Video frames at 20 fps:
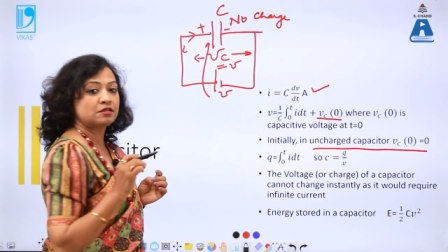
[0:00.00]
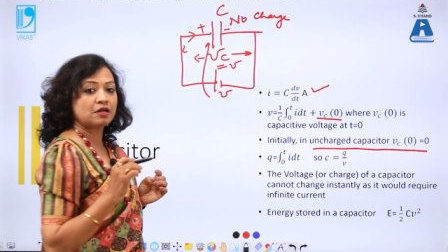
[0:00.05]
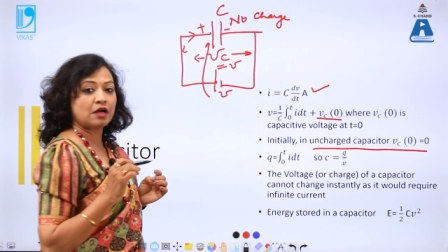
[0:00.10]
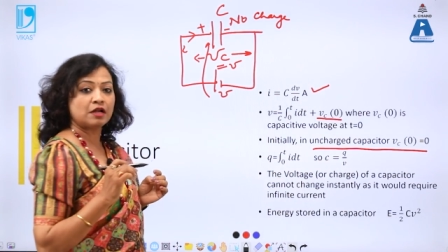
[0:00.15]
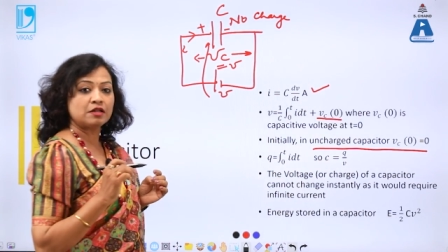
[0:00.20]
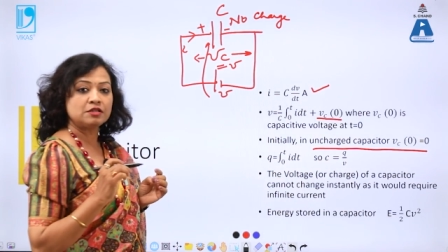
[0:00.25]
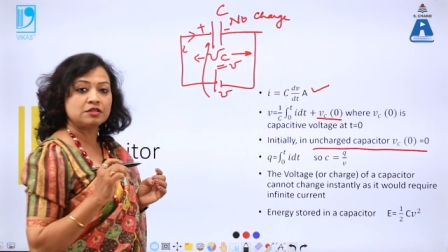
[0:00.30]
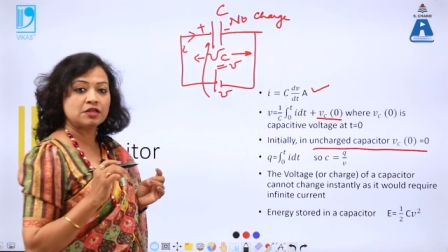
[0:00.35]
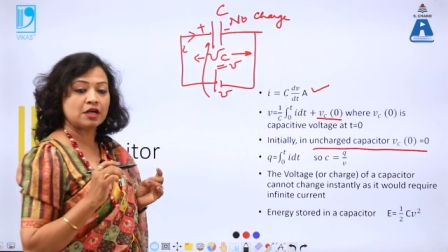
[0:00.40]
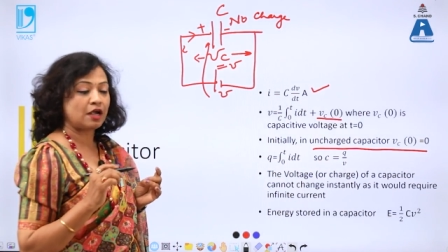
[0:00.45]
is
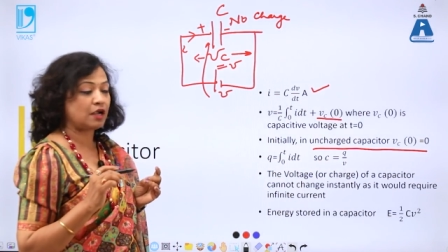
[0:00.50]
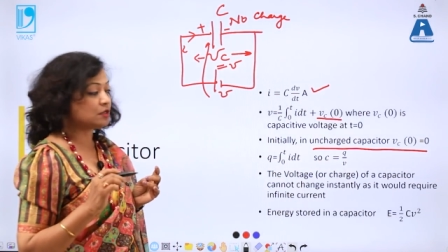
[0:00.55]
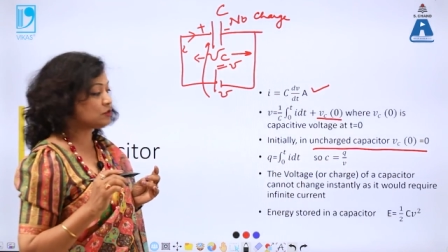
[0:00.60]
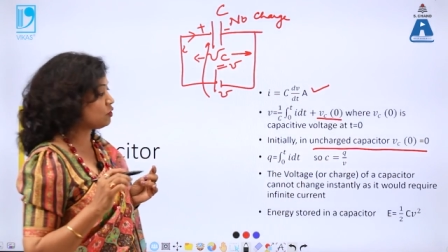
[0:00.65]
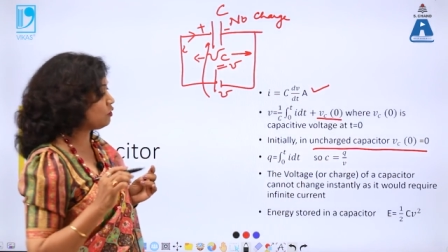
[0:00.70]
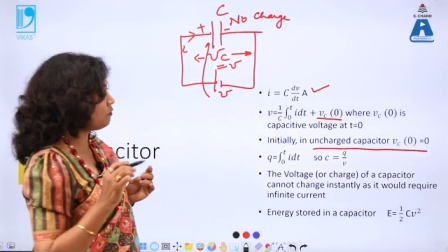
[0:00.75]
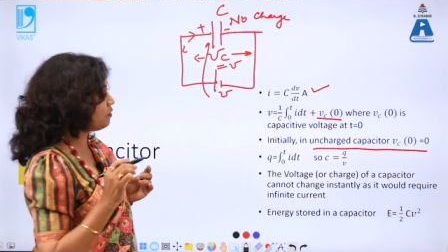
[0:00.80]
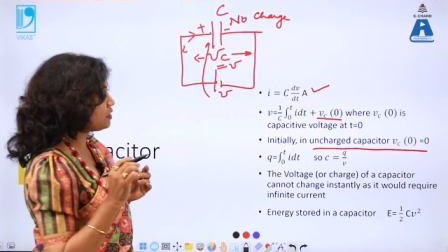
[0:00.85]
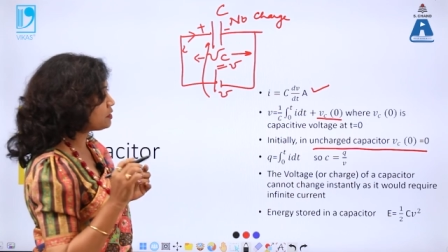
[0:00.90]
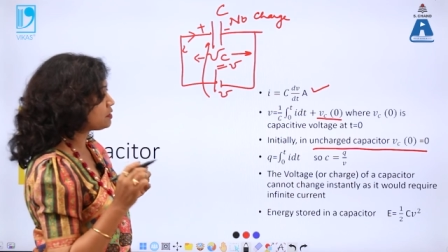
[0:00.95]
uncharged,
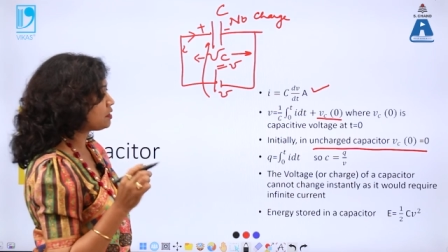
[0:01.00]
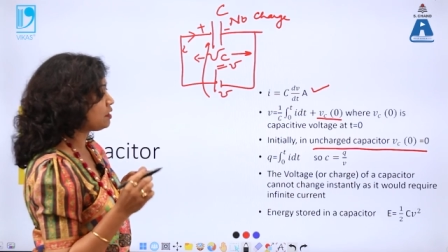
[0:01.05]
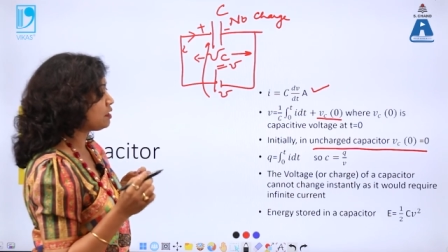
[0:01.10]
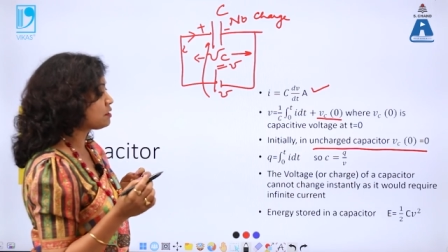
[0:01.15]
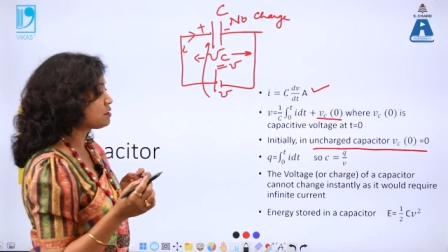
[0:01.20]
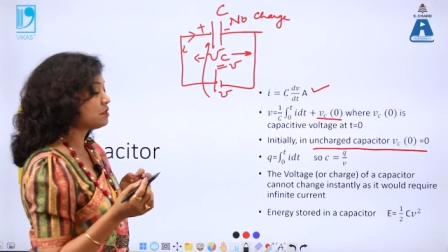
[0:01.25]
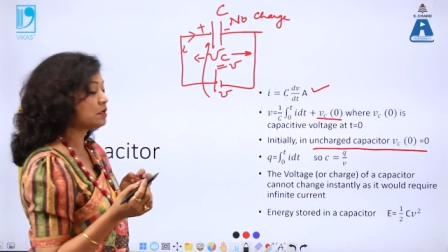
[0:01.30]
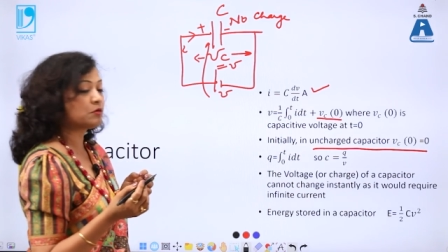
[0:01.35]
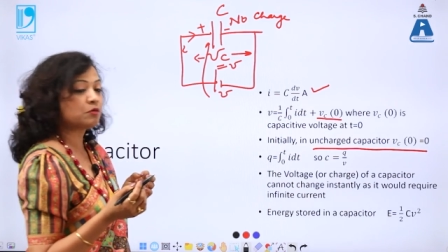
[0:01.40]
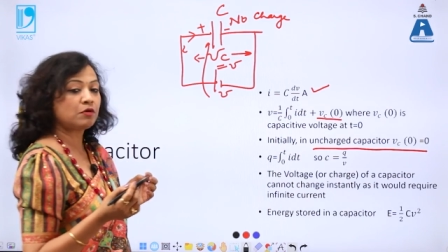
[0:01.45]
so
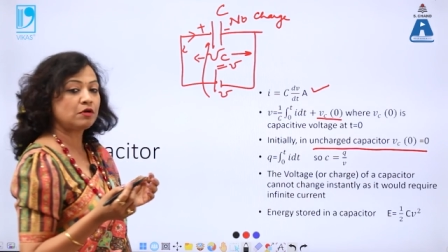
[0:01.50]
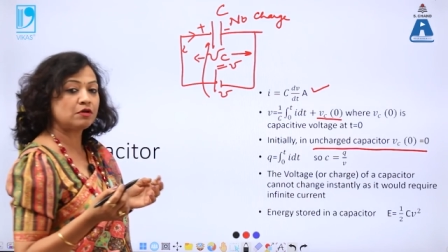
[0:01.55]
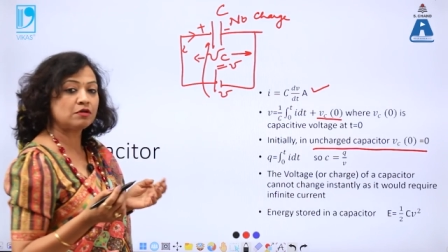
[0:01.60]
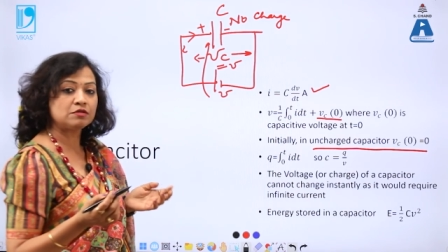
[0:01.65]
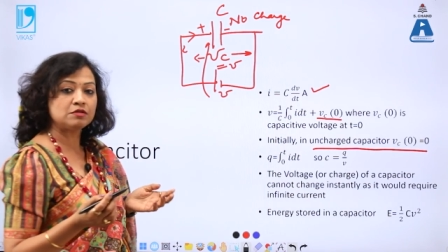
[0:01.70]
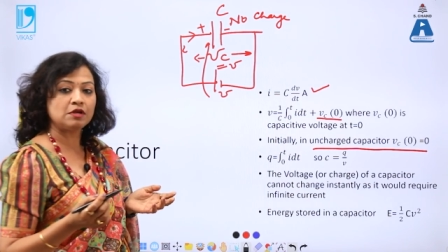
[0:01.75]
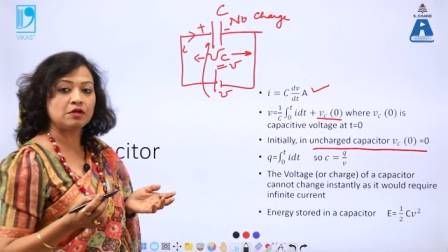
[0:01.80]
VC is equal to